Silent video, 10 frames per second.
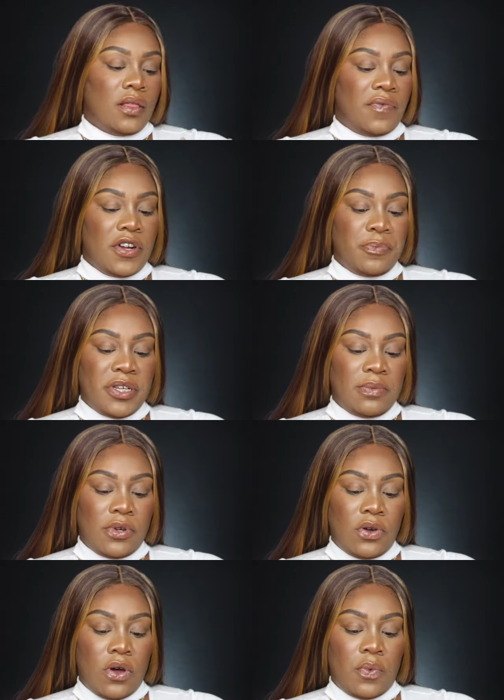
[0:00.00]
The first brush I'm
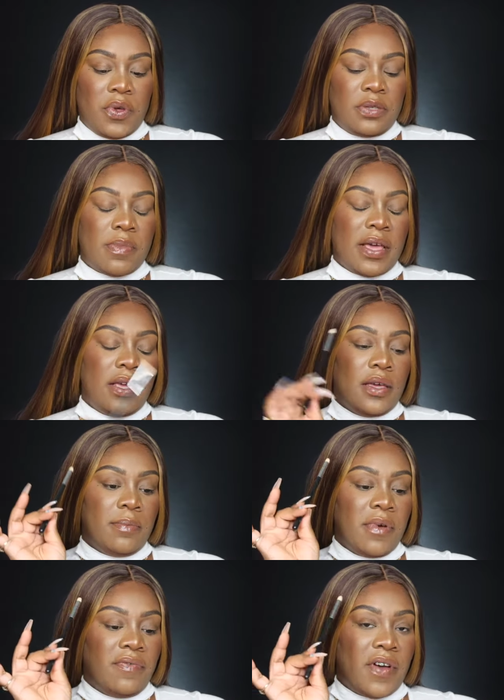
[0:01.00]
gonna go in with is my
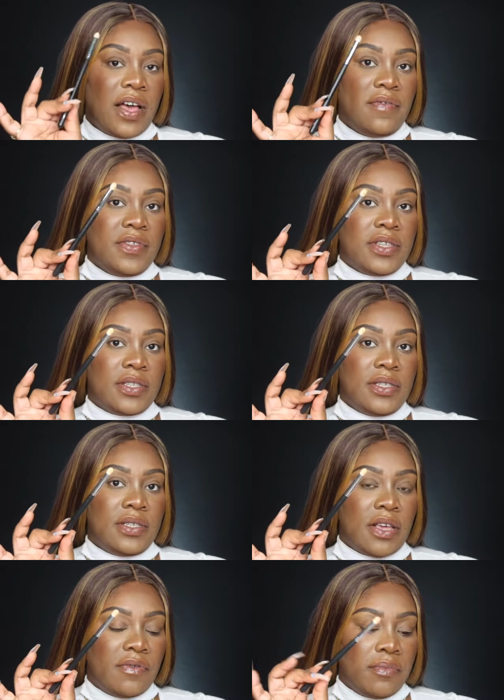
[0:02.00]

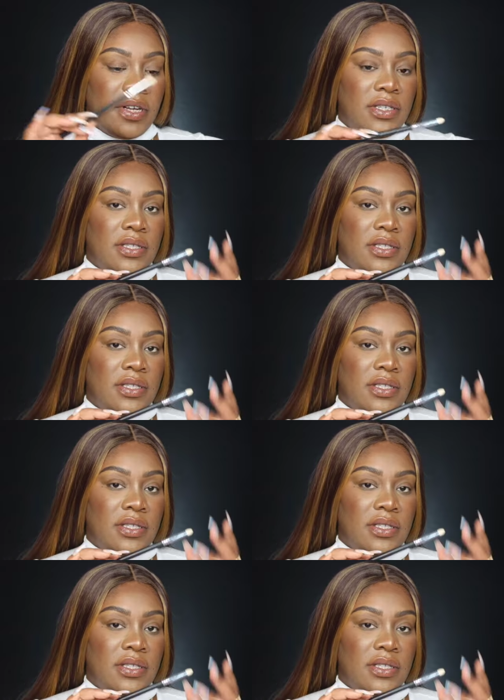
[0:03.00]
M567 brush.